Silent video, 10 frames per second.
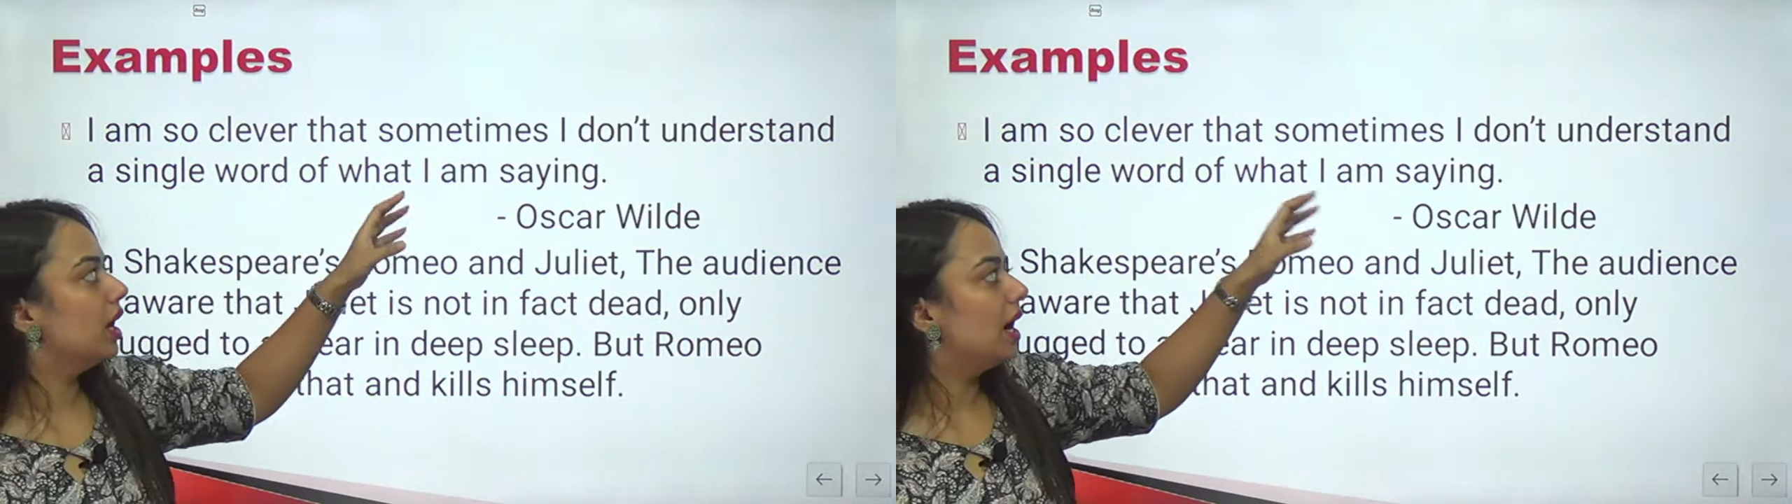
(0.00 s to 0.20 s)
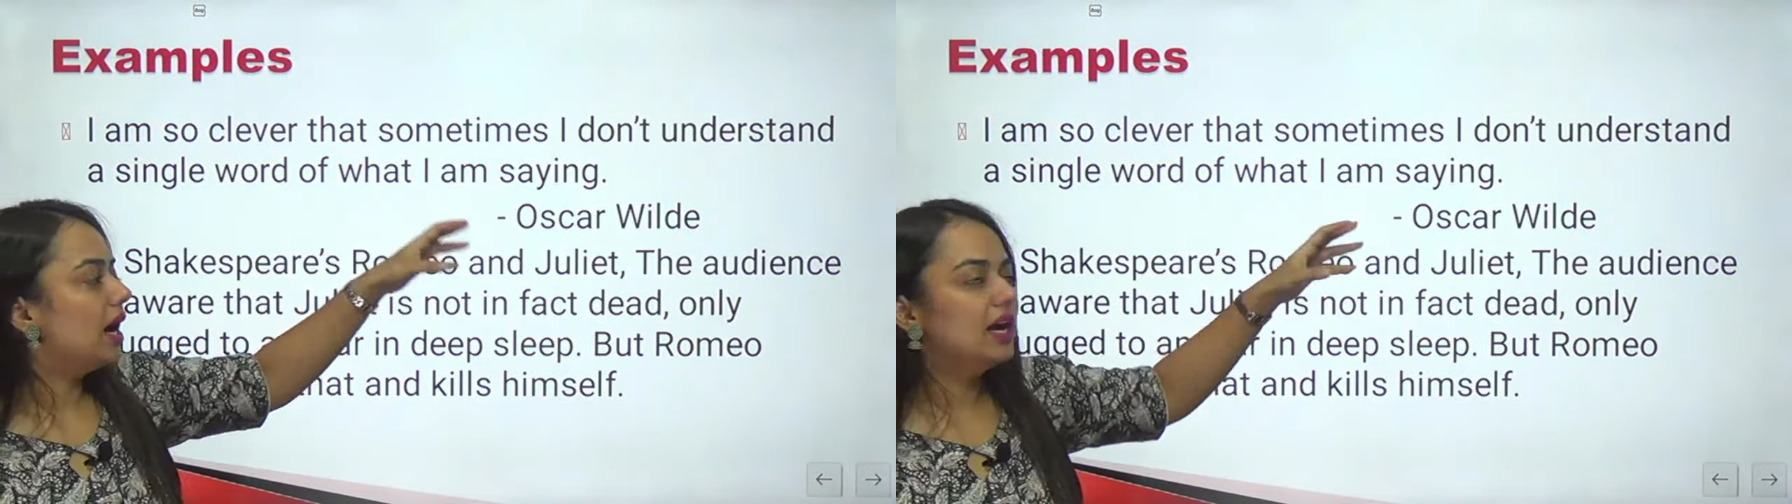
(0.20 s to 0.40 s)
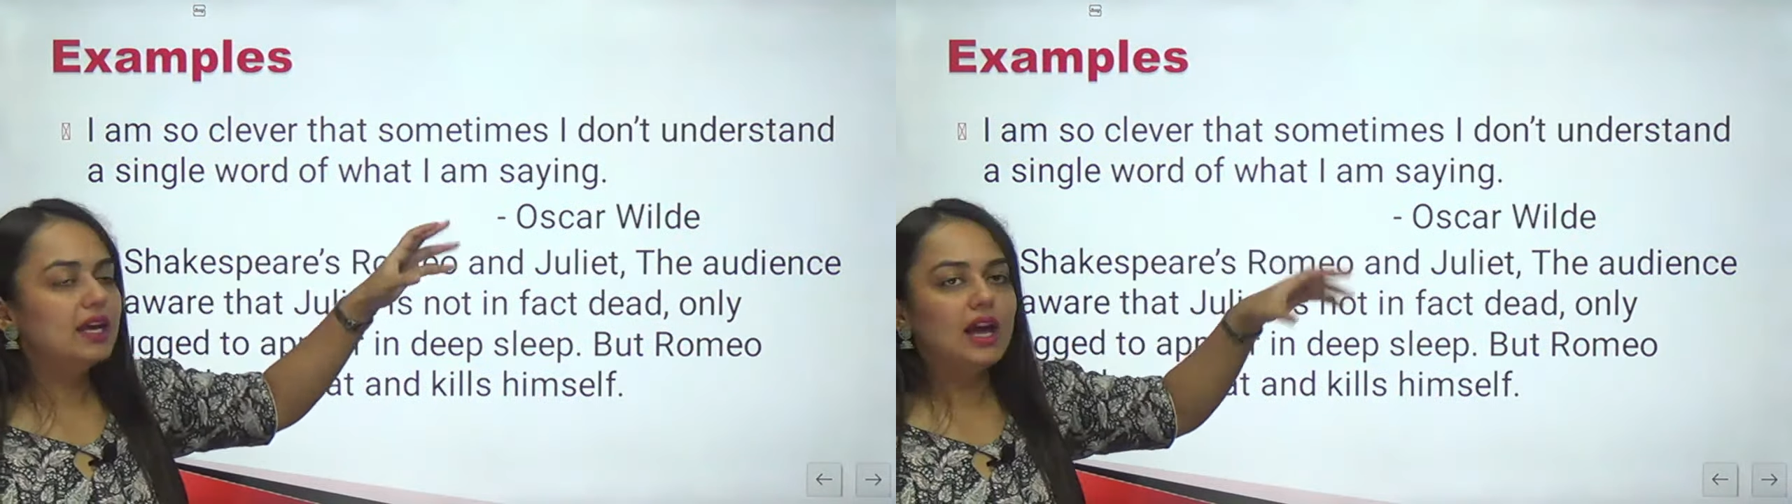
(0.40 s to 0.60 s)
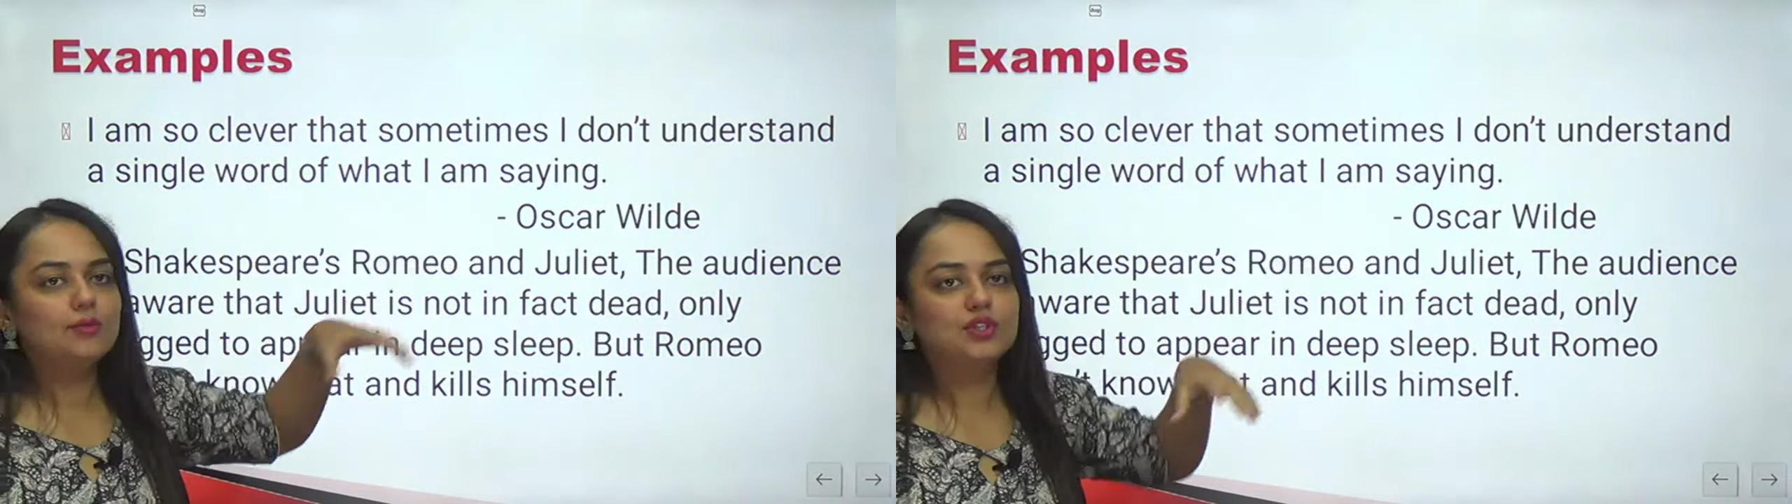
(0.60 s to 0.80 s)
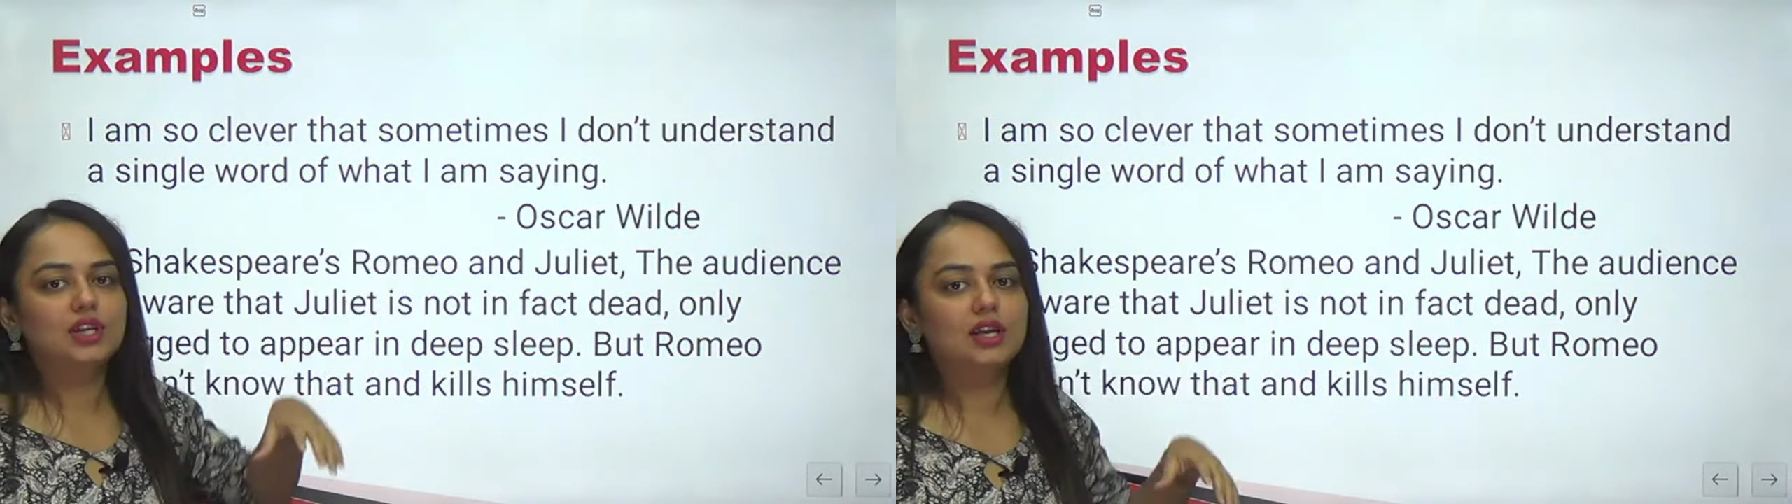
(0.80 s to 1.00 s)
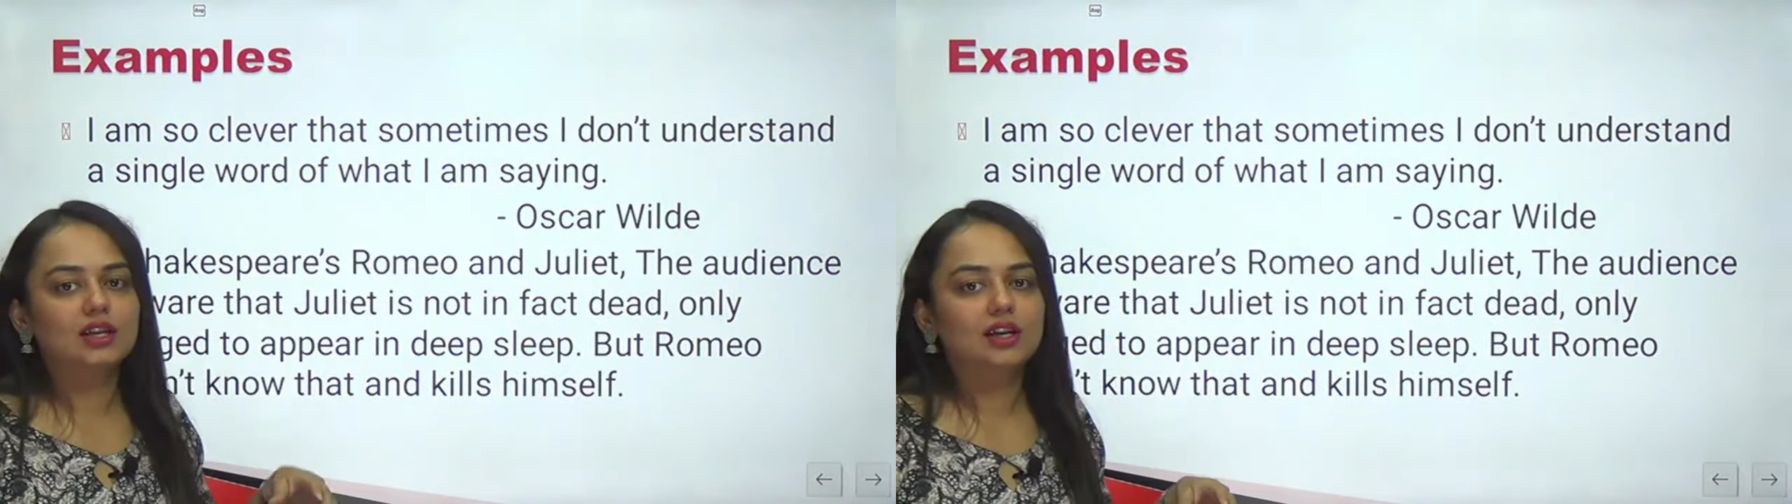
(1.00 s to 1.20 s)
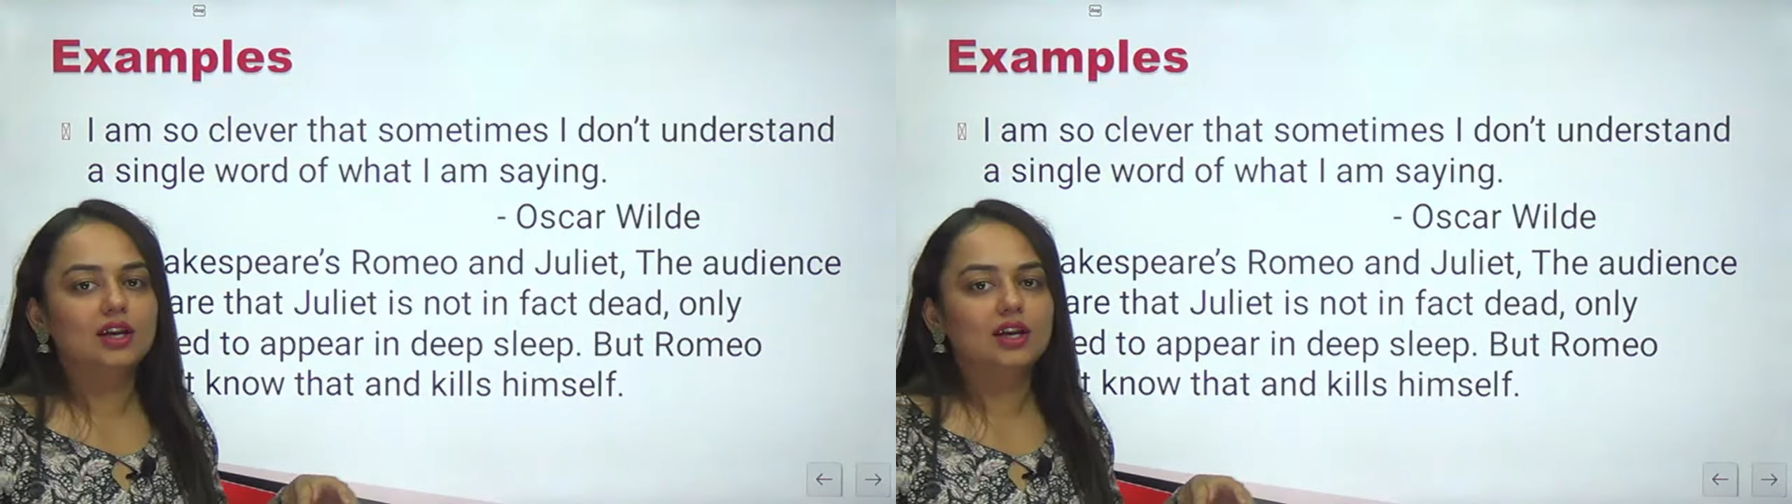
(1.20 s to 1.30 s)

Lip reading: I am saying.